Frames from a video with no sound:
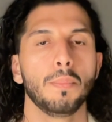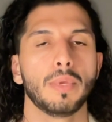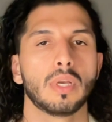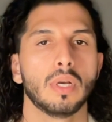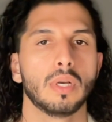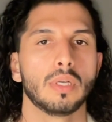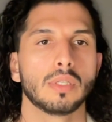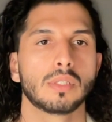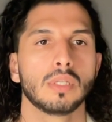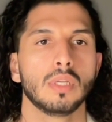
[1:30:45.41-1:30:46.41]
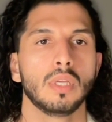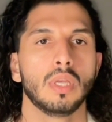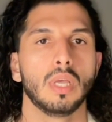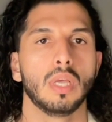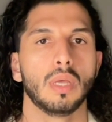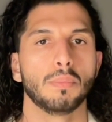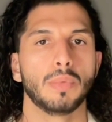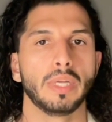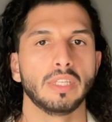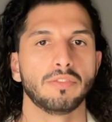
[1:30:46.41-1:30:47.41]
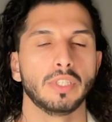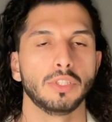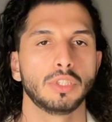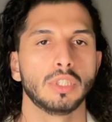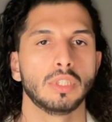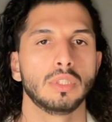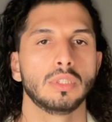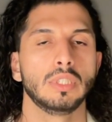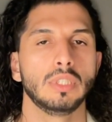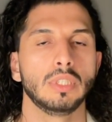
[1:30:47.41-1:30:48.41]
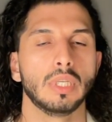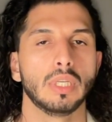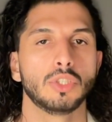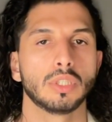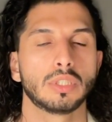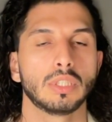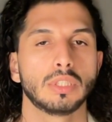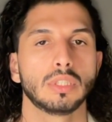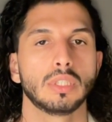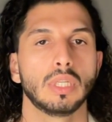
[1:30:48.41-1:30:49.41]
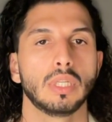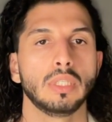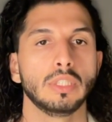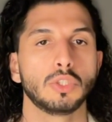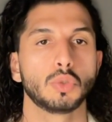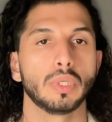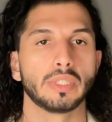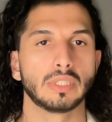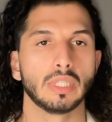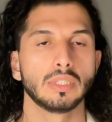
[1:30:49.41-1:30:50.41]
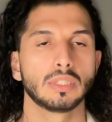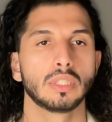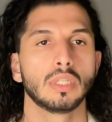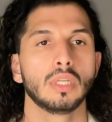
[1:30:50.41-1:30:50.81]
because by definition, the justice needs to exist,